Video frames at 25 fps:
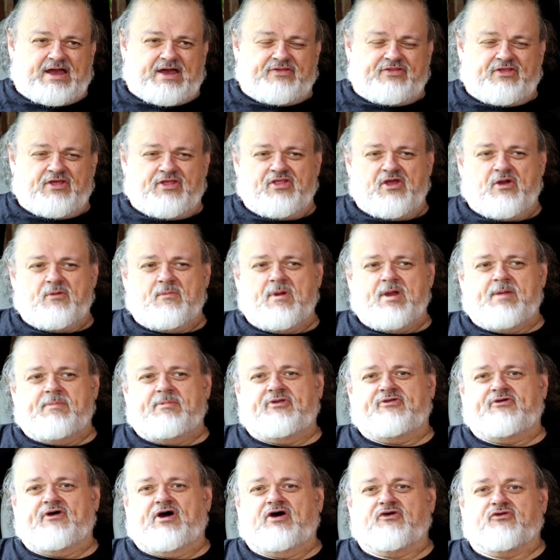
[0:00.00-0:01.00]
And then there may
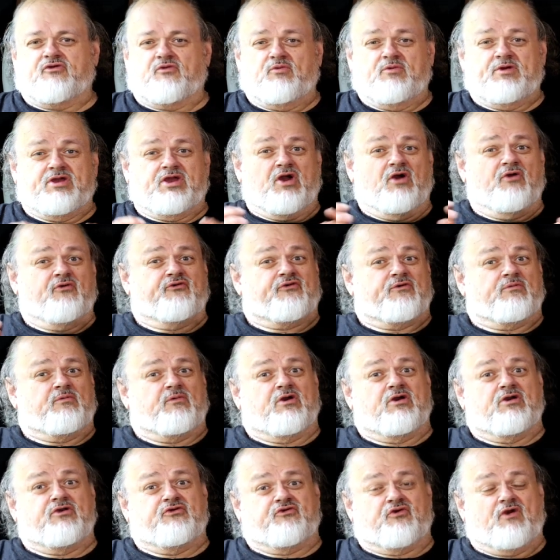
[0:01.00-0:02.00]
be times when we go
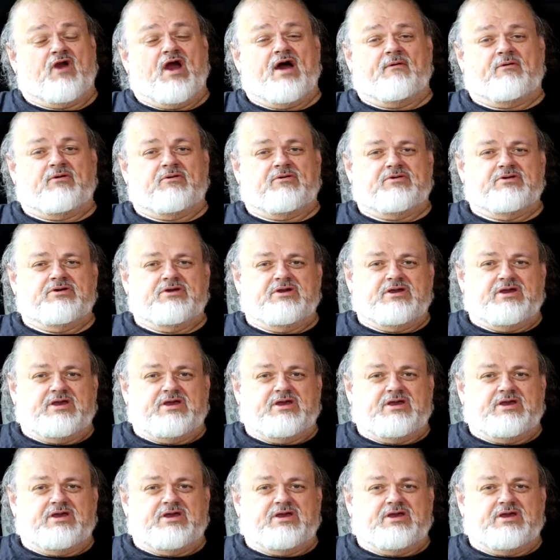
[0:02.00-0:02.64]
somewhere and travel,